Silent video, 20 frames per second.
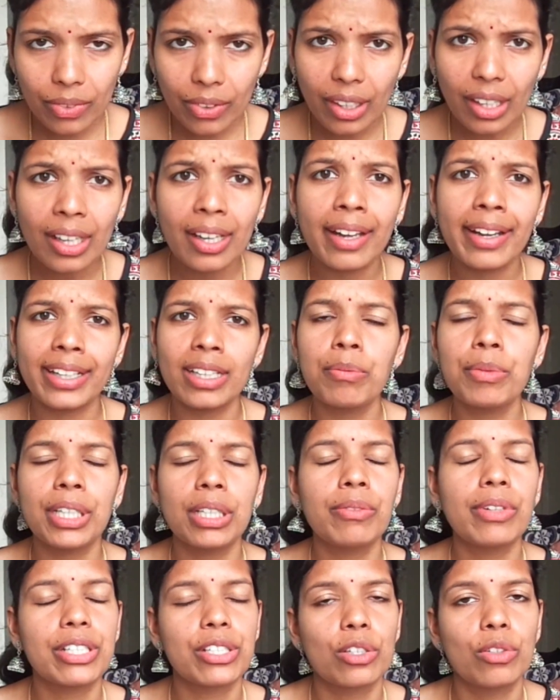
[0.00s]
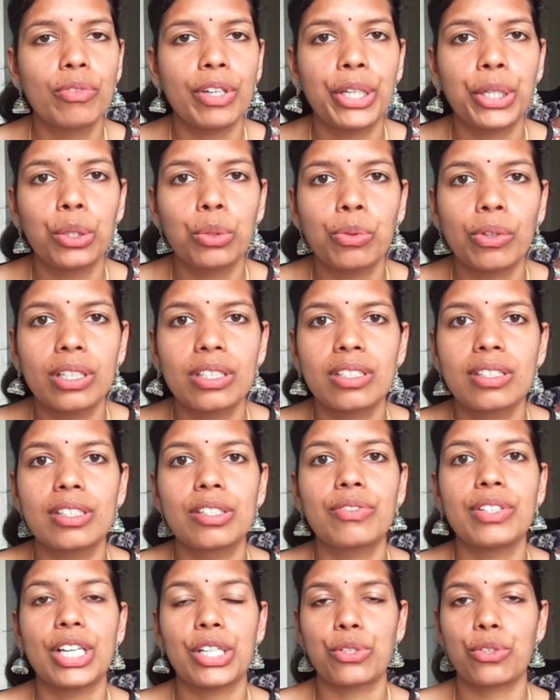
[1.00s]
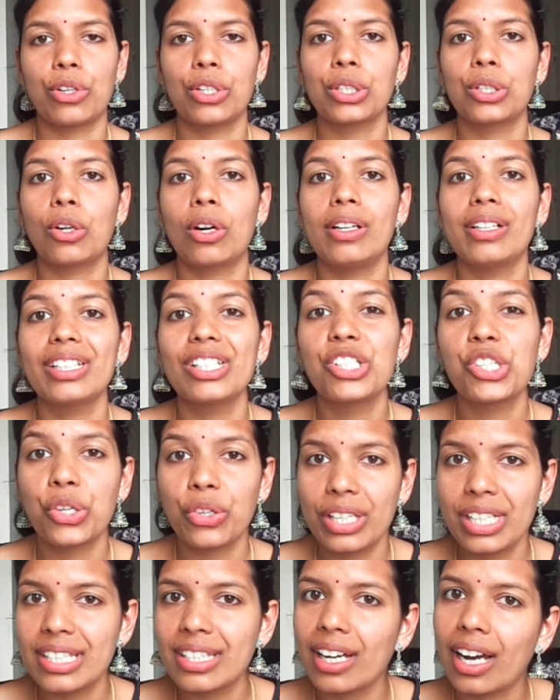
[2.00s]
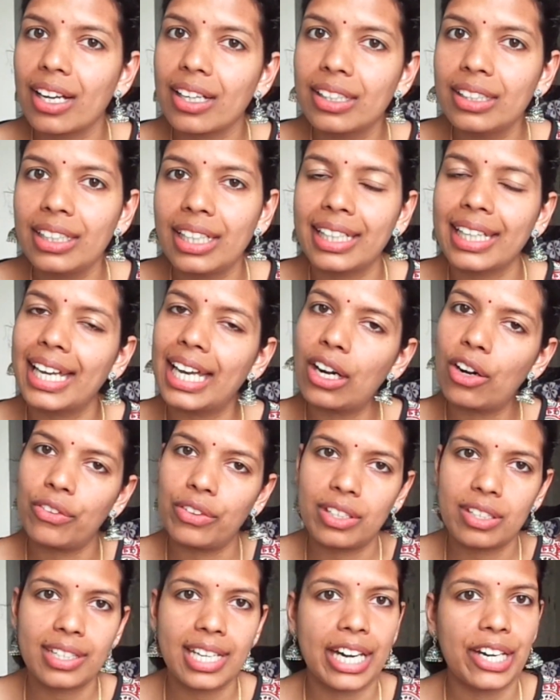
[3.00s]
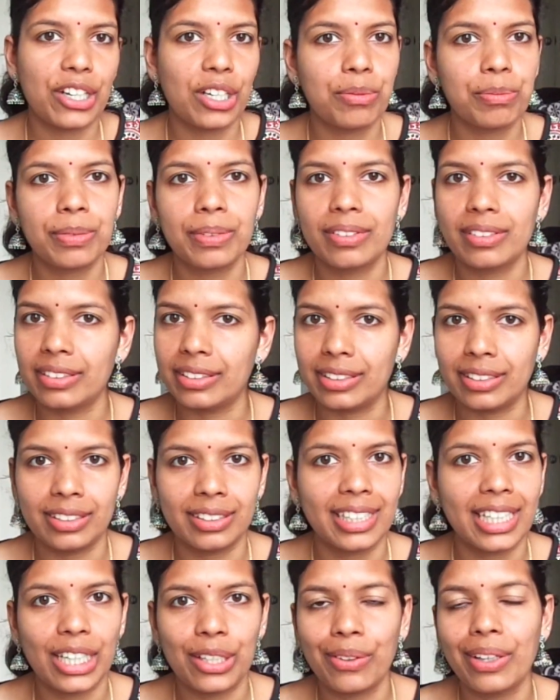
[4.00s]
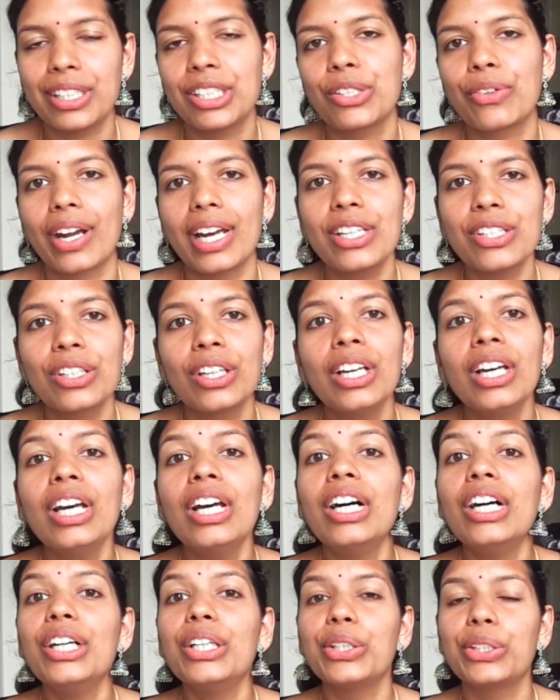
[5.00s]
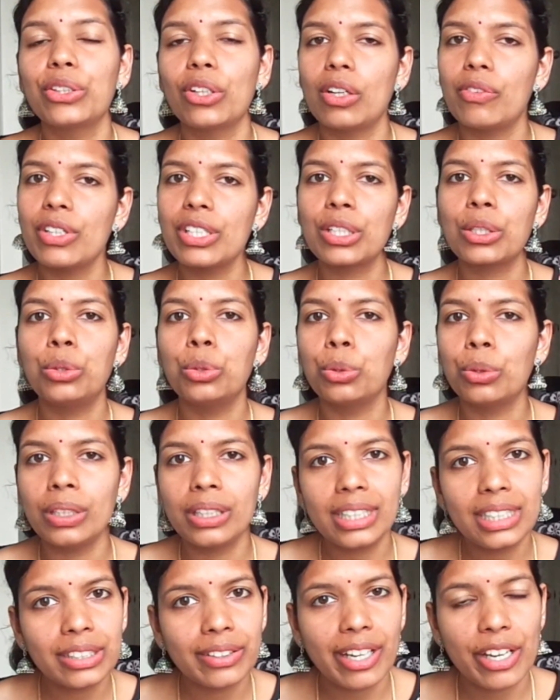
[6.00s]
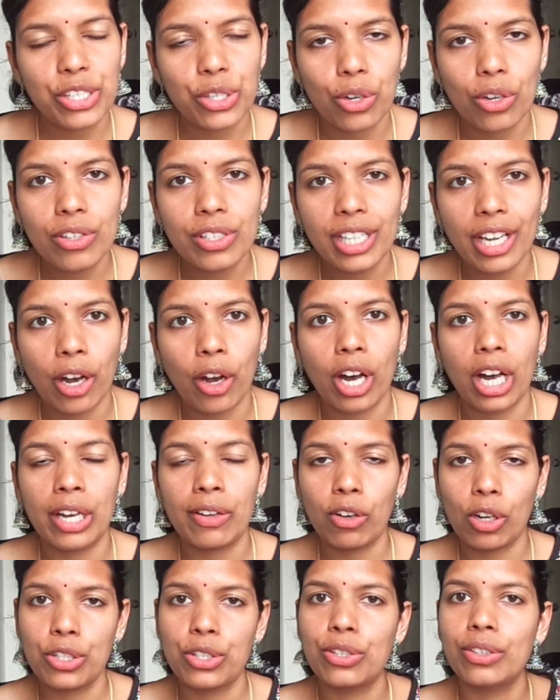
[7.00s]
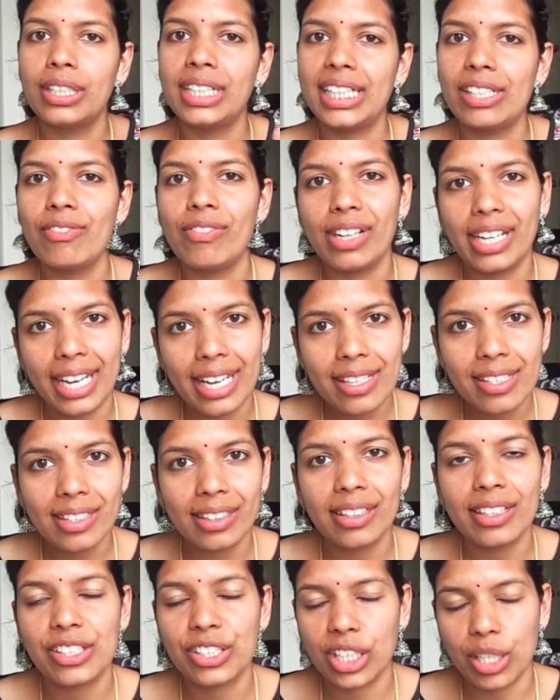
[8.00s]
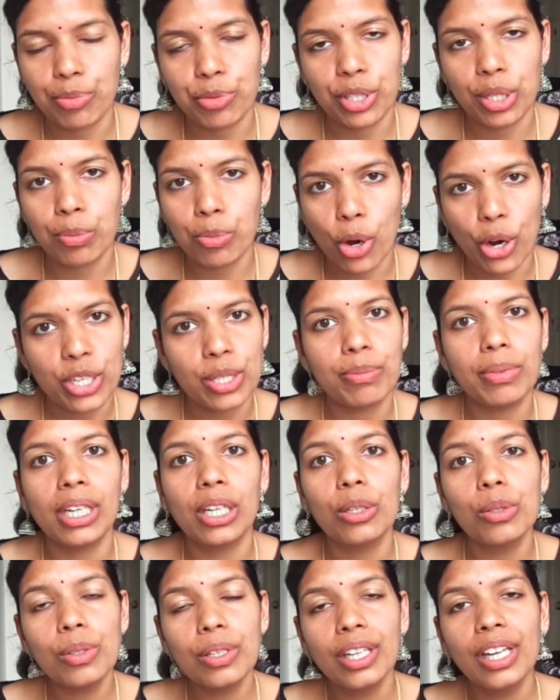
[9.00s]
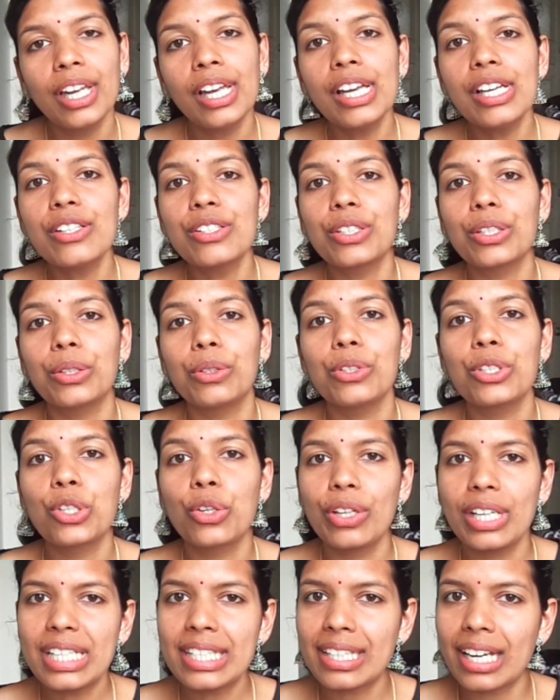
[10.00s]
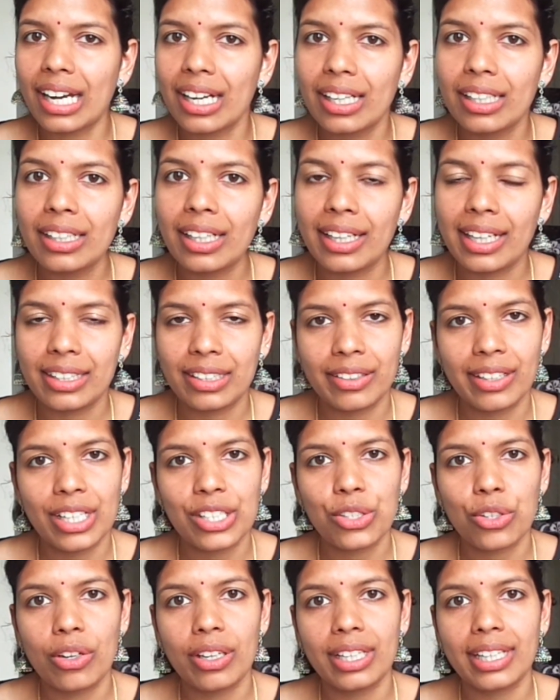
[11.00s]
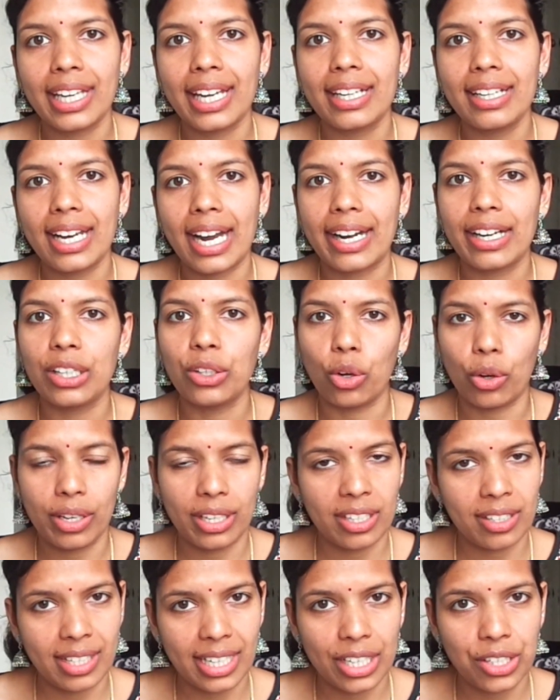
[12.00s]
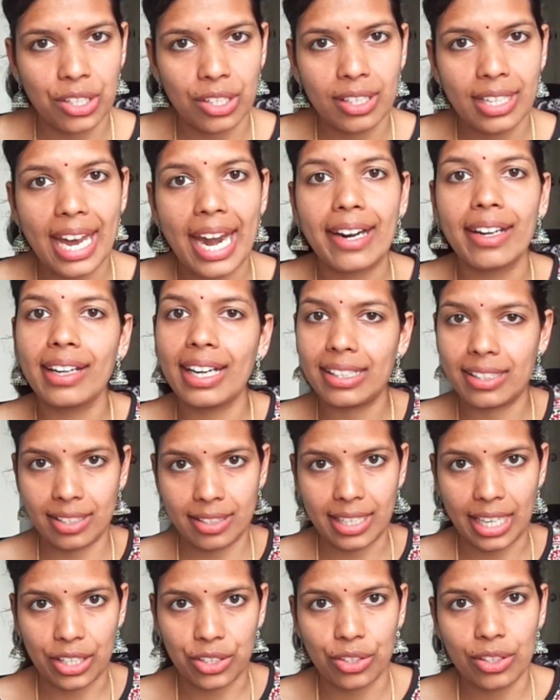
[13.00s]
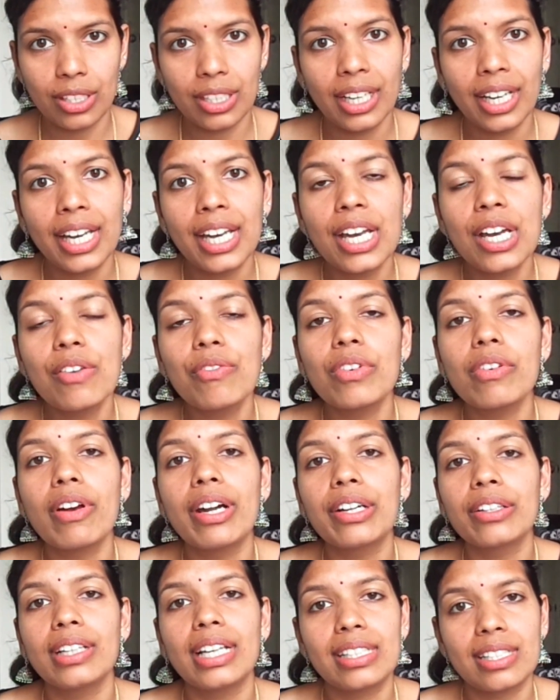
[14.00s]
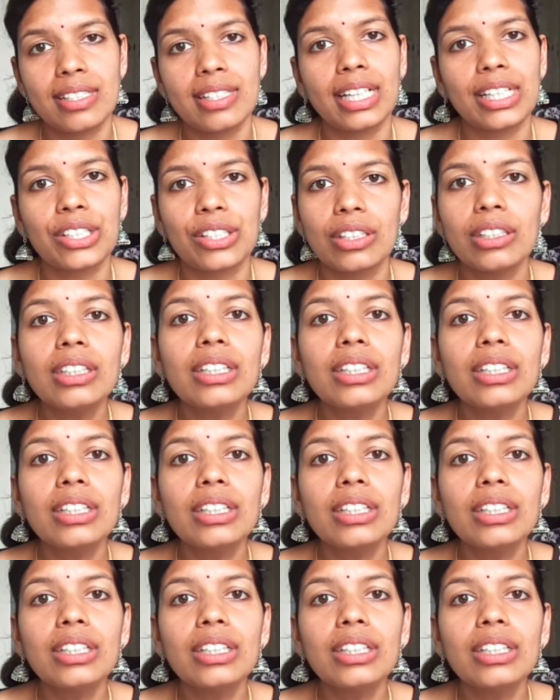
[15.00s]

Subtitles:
Another medium restaurant I went to was this restaurant called Sri Sagar, again on this Kalingat stretch. You can always Google these restaurants. I'll also leave links in the description box below. So Sri Sagar, another restaurant, again had a non-AC section and an AC section. We went to the AC section